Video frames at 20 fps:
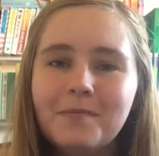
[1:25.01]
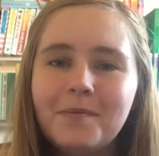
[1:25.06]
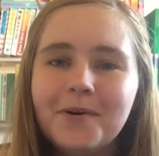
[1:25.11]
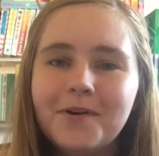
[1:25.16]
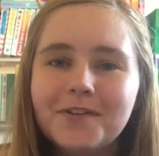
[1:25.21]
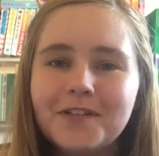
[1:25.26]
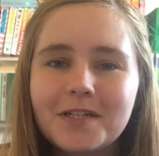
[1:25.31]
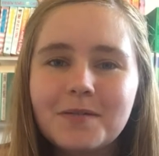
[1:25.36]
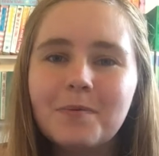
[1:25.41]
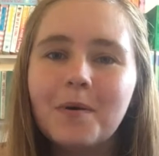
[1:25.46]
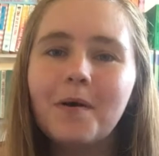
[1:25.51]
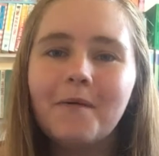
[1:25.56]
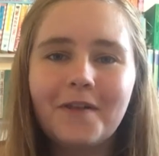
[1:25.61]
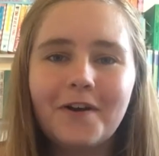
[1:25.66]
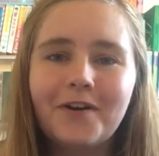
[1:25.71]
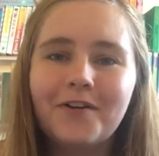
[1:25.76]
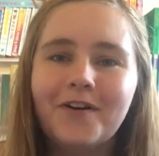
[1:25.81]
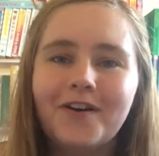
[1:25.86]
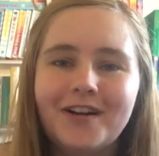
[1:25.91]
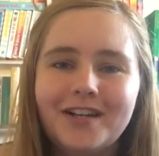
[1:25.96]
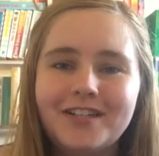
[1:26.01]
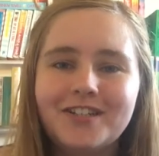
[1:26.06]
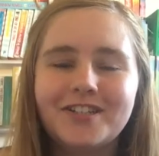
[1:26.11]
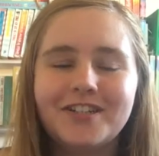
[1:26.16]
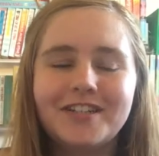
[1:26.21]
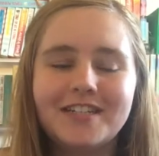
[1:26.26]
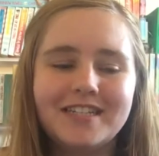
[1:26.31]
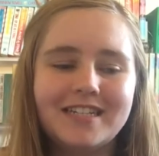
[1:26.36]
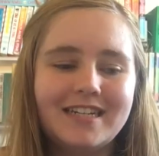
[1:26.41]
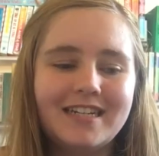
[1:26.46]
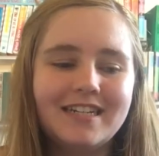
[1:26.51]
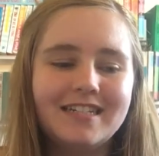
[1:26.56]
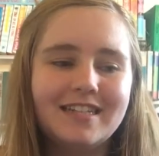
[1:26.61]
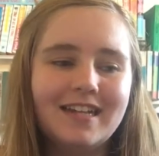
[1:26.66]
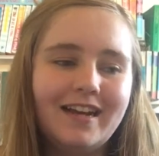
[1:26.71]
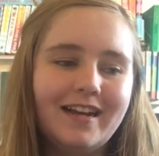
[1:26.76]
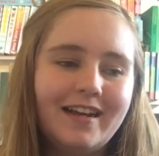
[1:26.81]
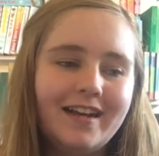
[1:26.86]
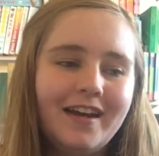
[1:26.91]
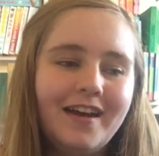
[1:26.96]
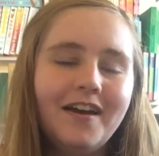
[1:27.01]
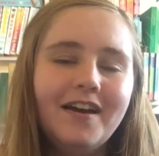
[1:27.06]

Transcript: put on the spot of those questions and it's like,